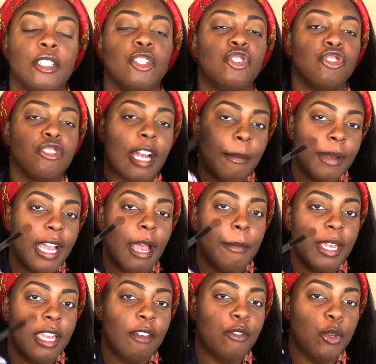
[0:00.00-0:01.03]
Drop a comment
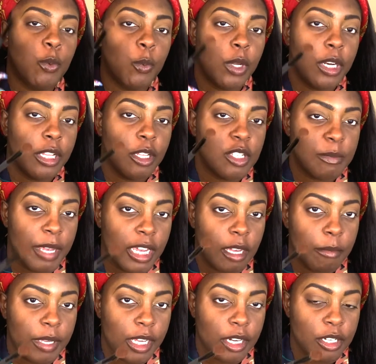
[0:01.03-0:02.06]
if you're one of those makeup
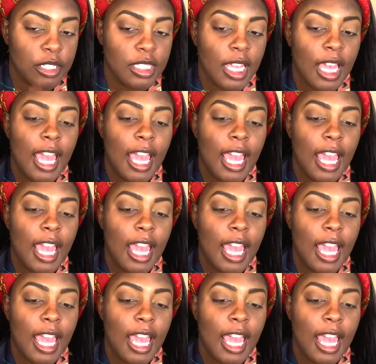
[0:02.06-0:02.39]
beginners